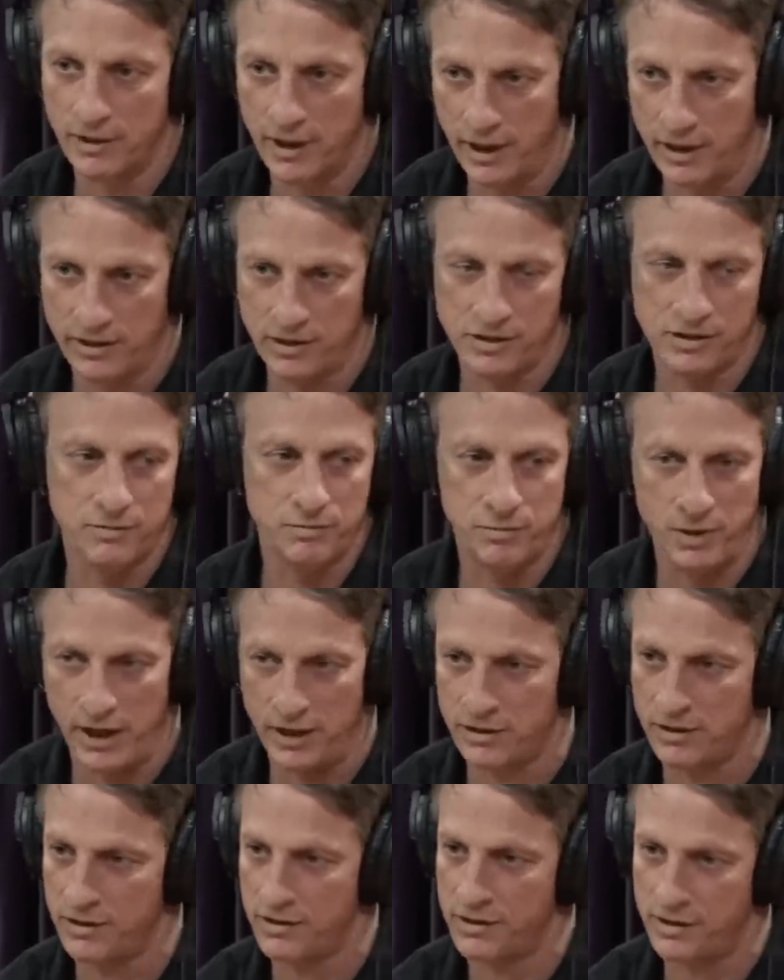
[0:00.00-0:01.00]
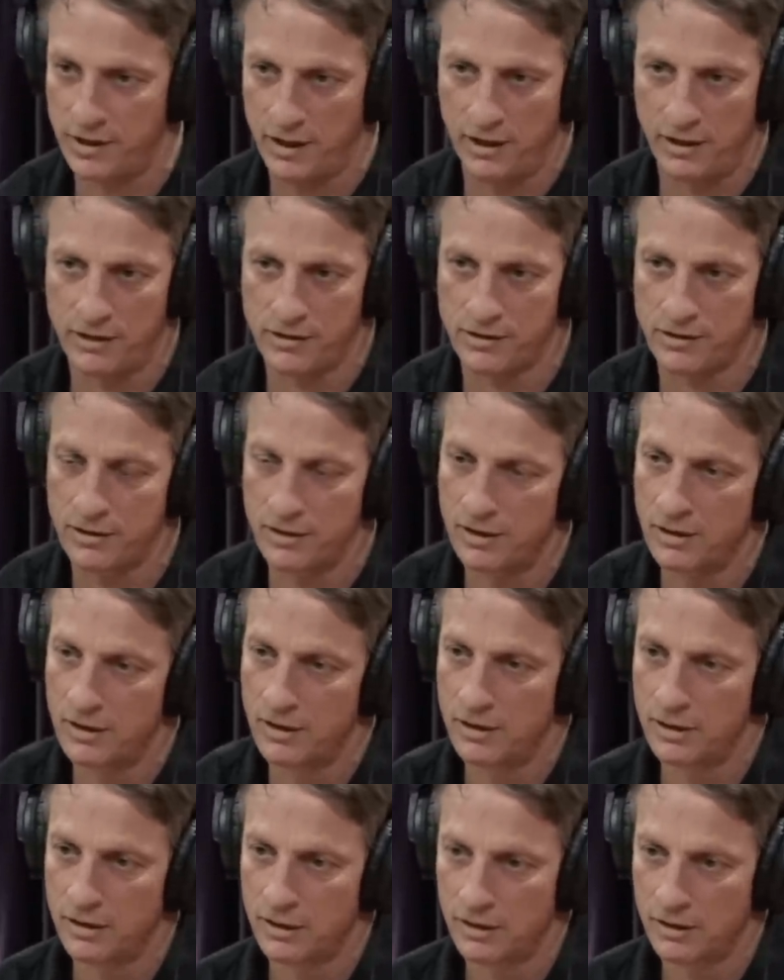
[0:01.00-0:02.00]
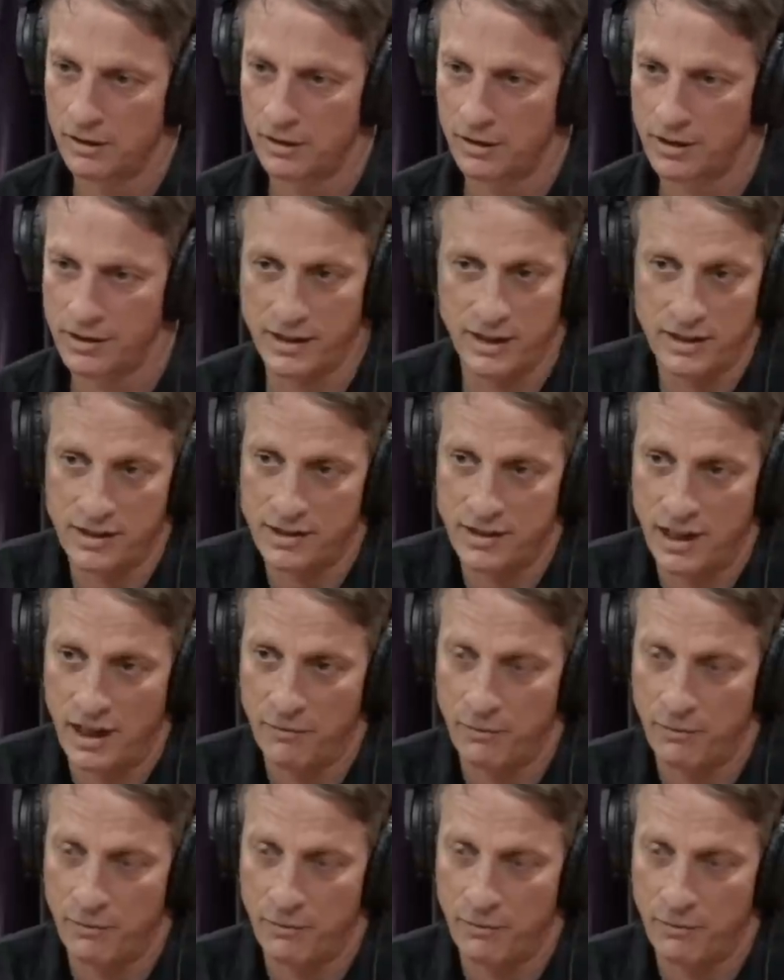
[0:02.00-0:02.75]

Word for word: ledges, benches, stairs because they just didn't have